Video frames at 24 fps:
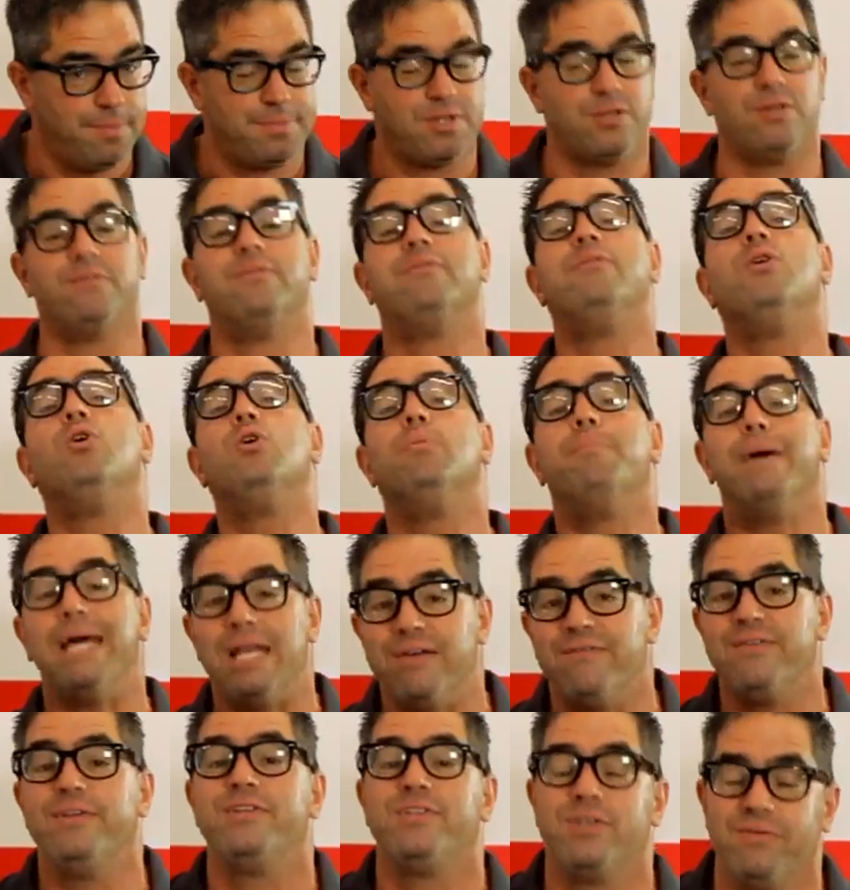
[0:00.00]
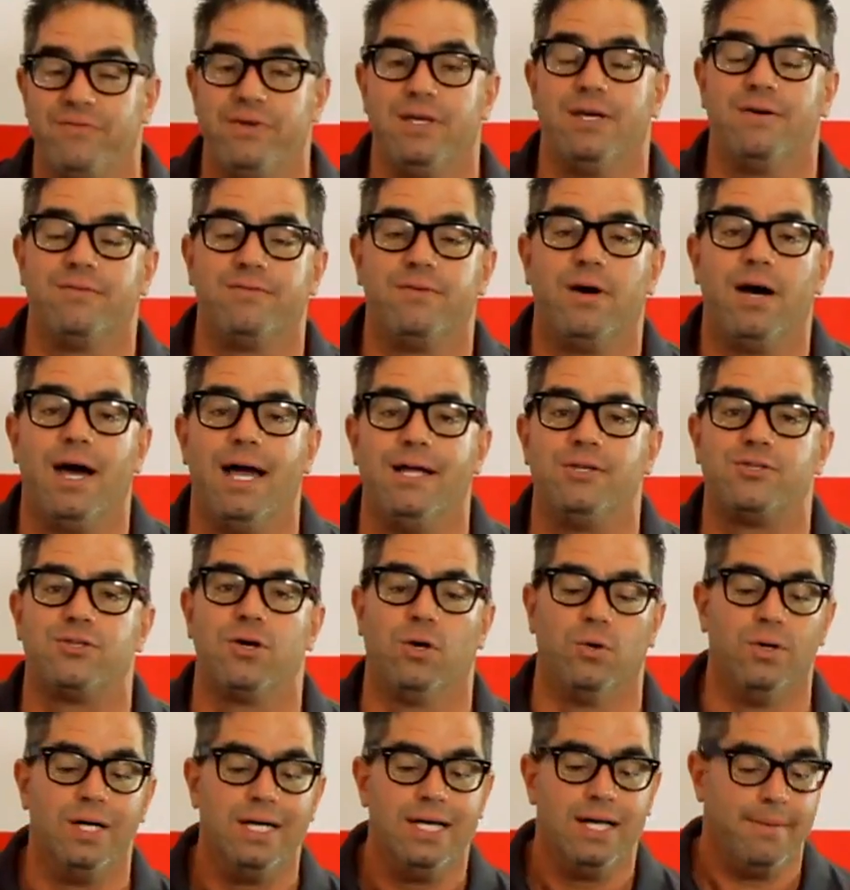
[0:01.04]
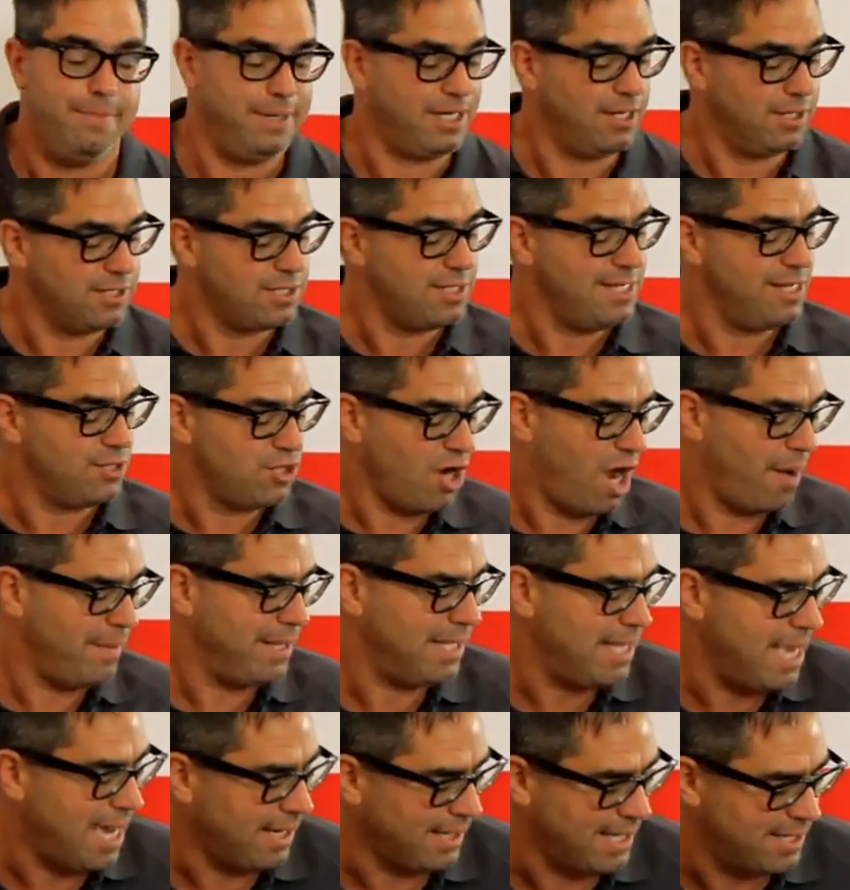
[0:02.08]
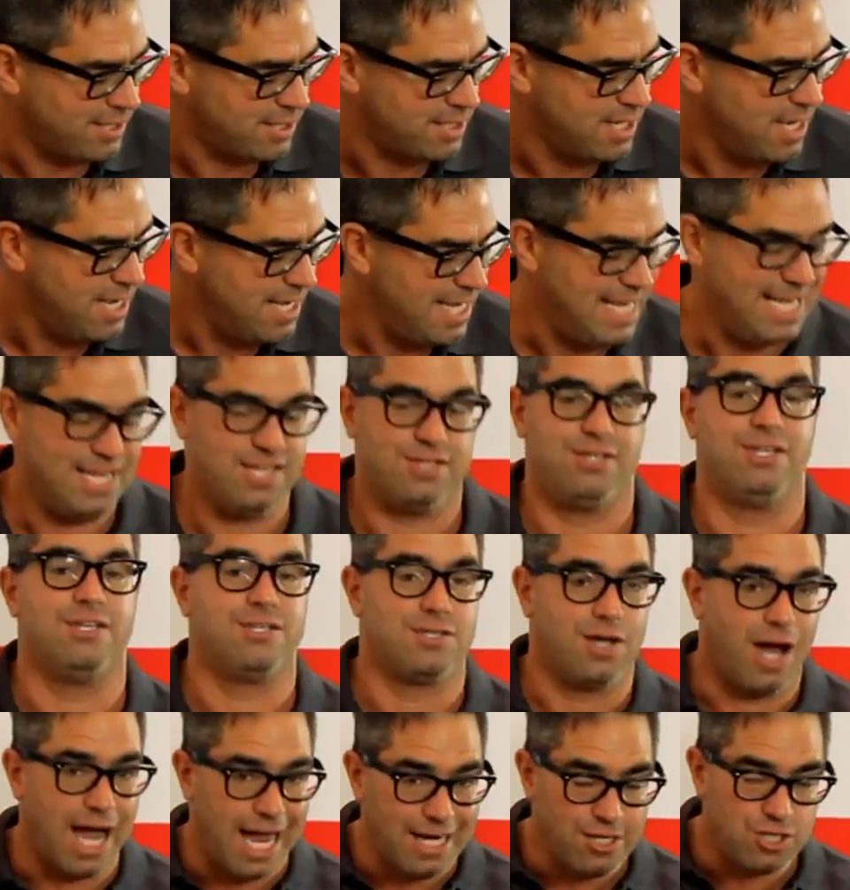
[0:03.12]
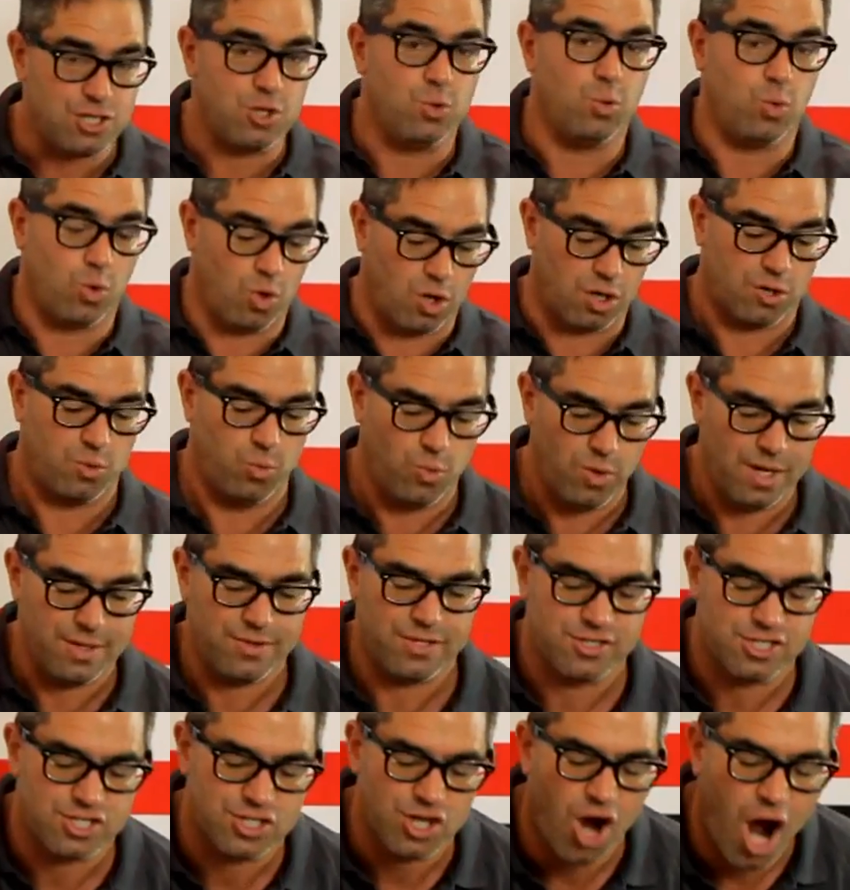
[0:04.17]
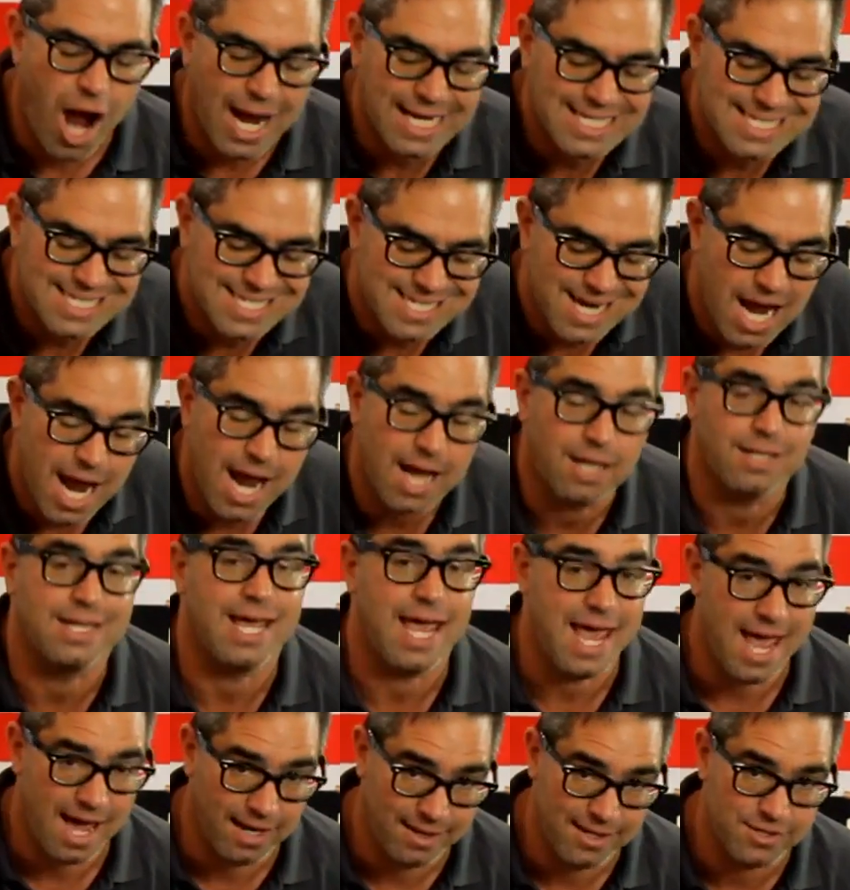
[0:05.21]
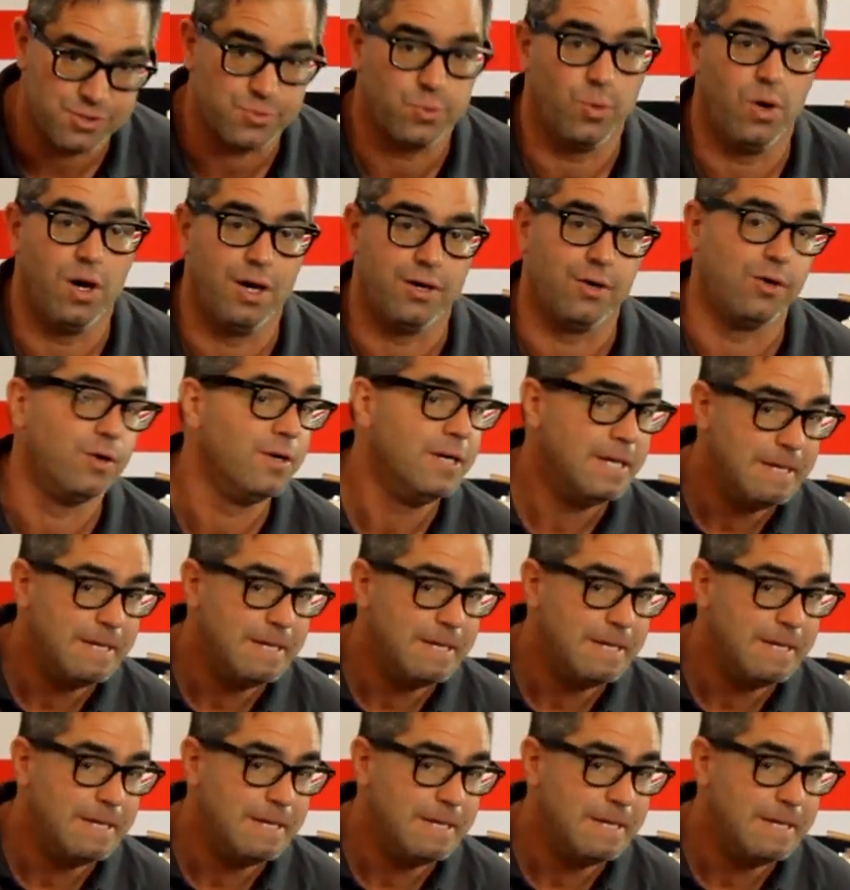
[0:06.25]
up to the full benefits of EFI. So because the Atomic LS is designed to work with stock style LS1 or